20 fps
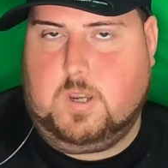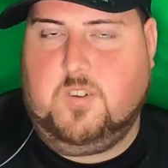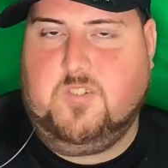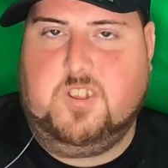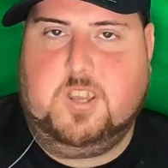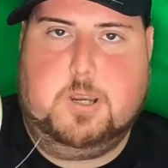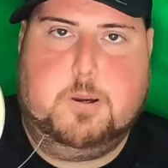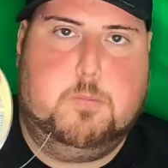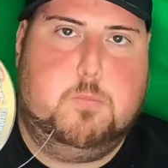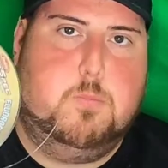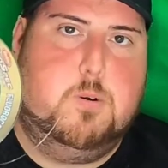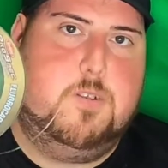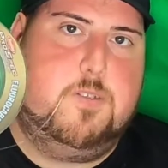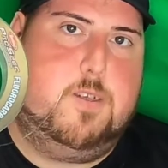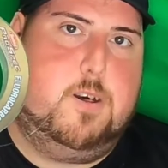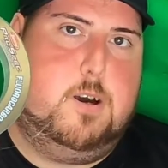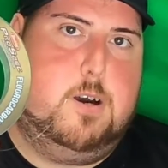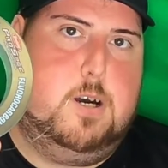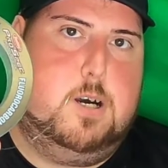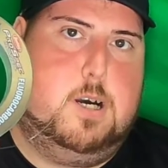using them
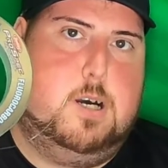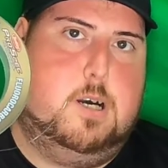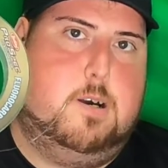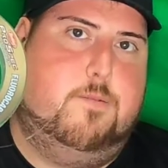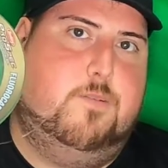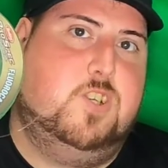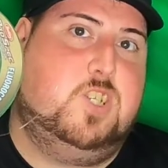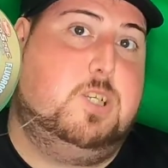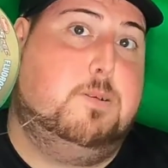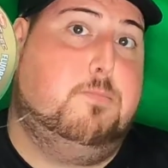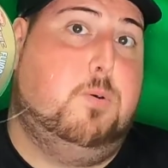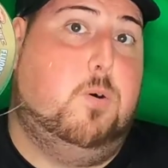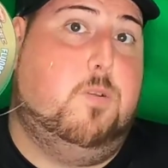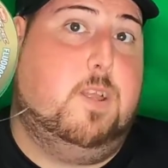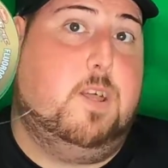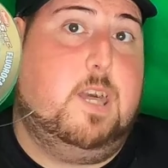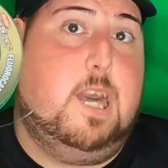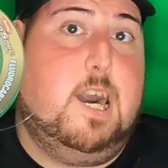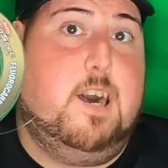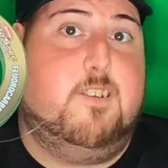with a fishing
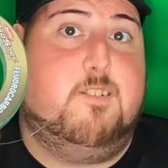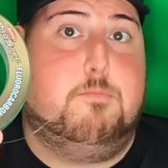pole that